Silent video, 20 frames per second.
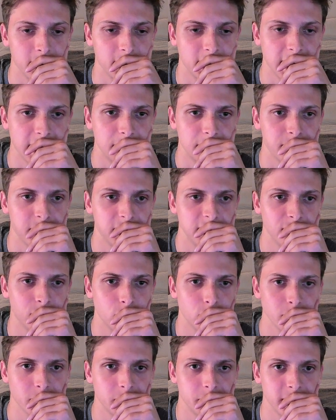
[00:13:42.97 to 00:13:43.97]
Yeah, b4
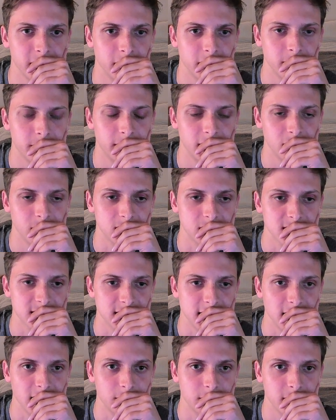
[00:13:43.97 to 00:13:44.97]
would be a big
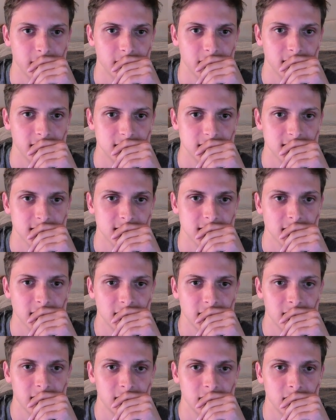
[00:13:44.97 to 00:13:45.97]
mistake because
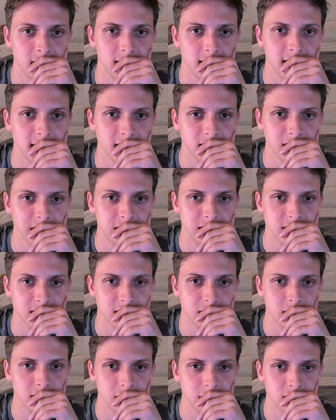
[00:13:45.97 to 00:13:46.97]
he can actually just
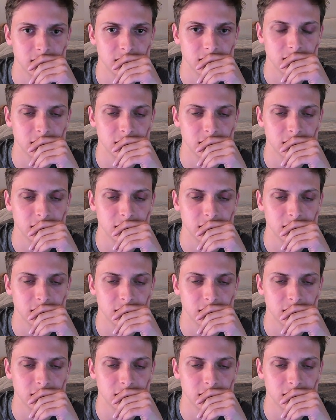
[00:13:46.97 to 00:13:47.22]
go